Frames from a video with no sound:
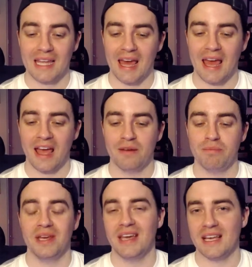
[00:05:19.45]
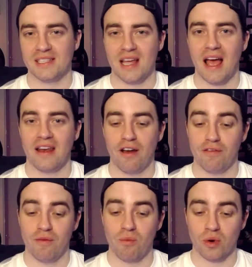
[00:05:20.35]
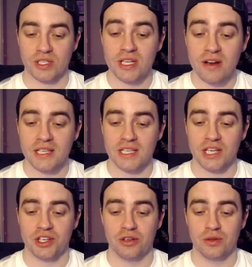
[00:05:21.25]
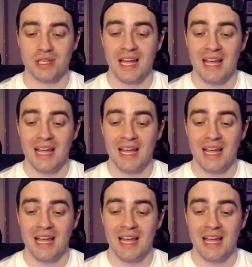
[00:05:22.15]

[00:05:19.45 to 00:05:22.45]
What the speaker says: can be a sign of more serious issues